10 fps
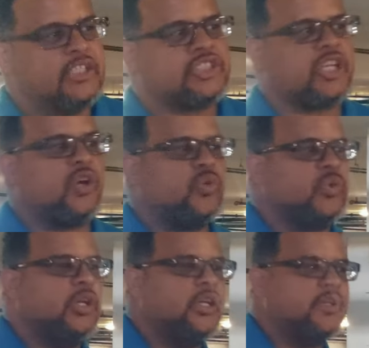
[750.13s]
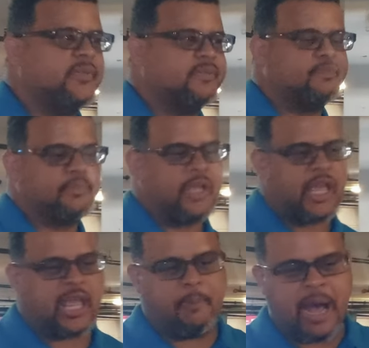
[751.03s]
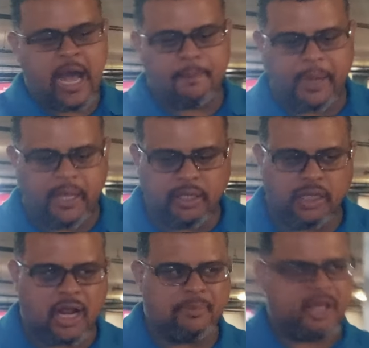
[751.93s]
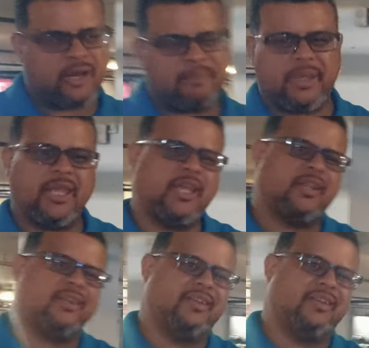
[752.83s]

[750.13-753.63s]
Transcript: So, in my opinion, I'm not a big